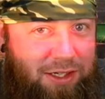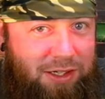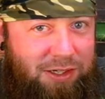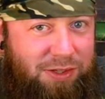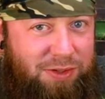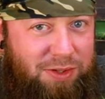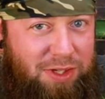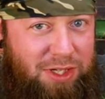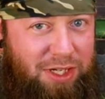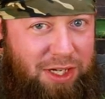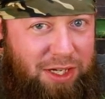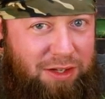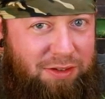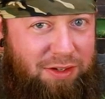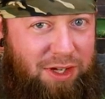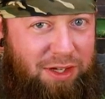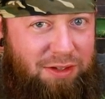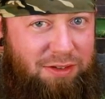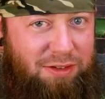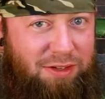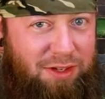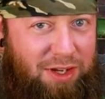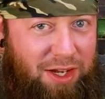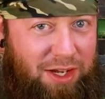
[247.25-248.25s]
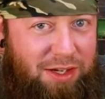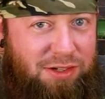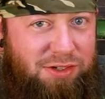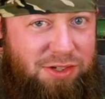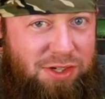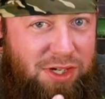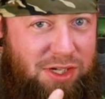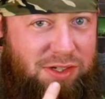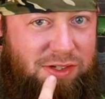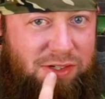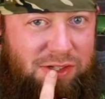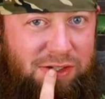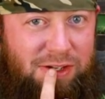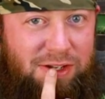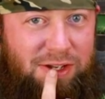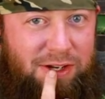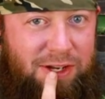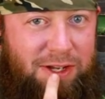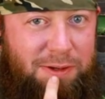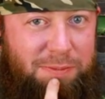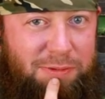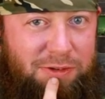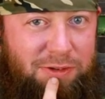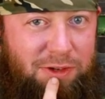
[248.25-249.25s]
I just realized I just stood
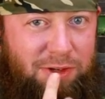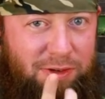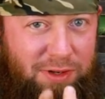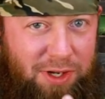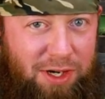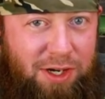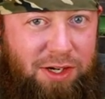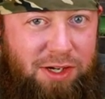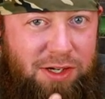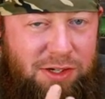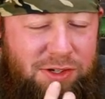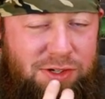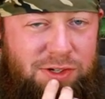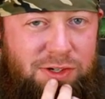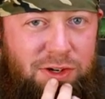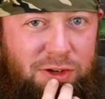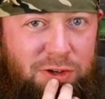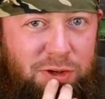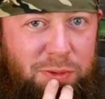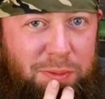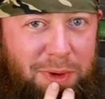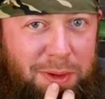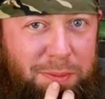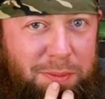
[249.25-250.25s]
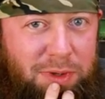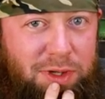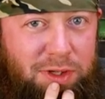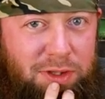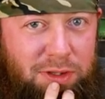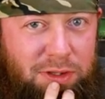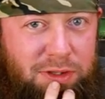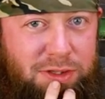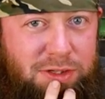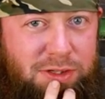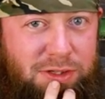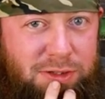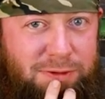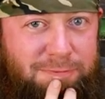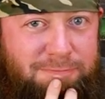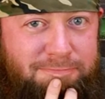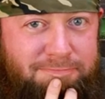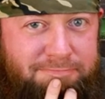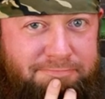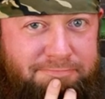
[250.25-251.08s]
up so that I could show you my bulge.